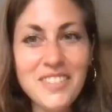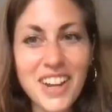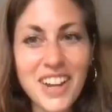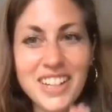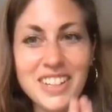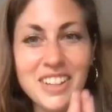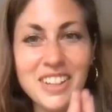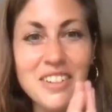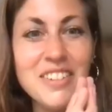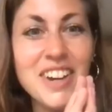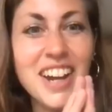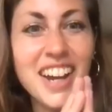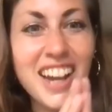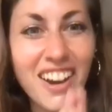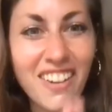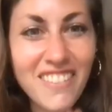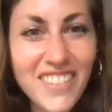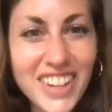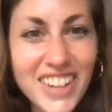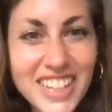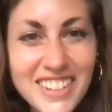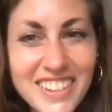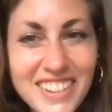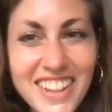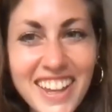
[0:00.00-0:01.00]
but you were
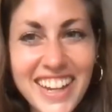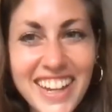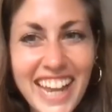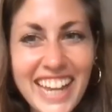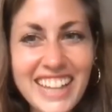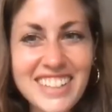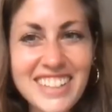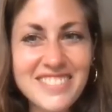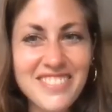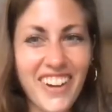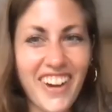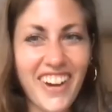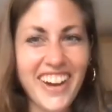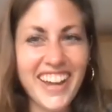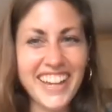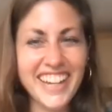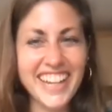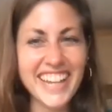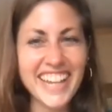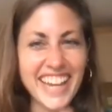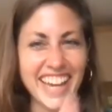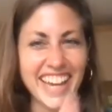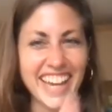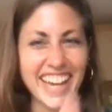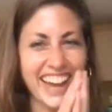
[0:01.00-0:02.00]
coming to your next point.
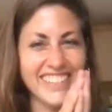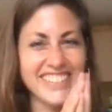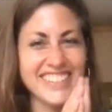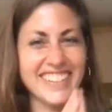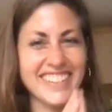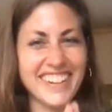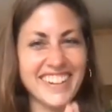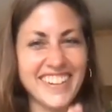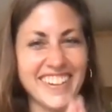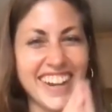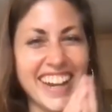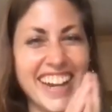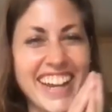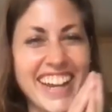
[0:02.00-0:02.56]
I'm sorry.